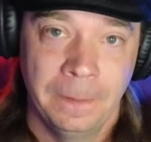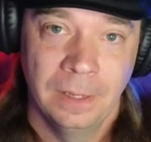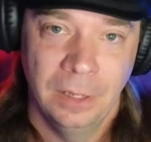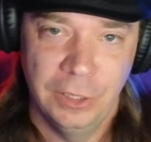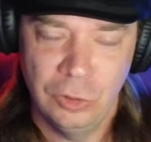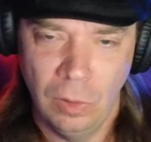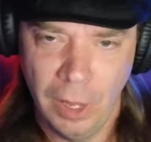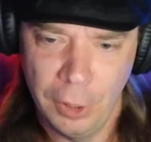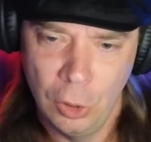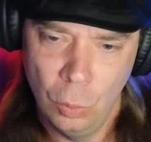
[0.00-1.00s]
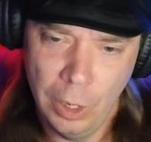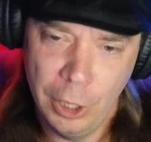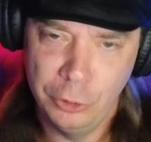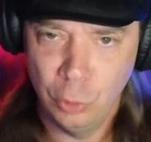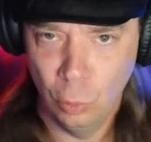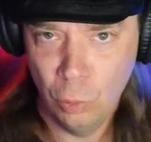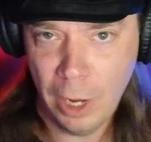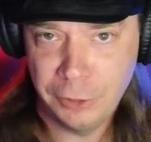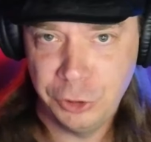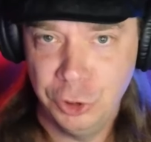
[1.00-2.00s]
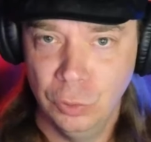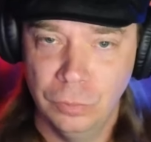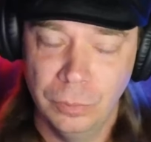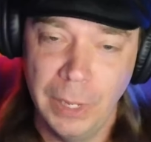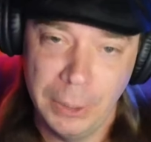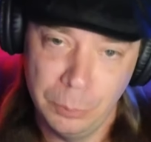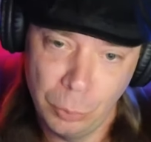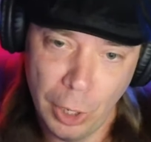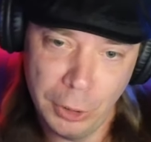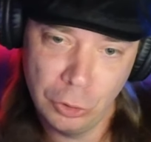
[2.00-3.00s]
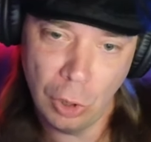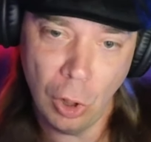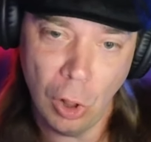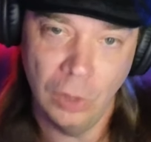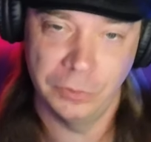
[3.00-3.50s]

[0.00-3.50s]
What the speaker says: He's all like, we're here to arrest you for making prank calls.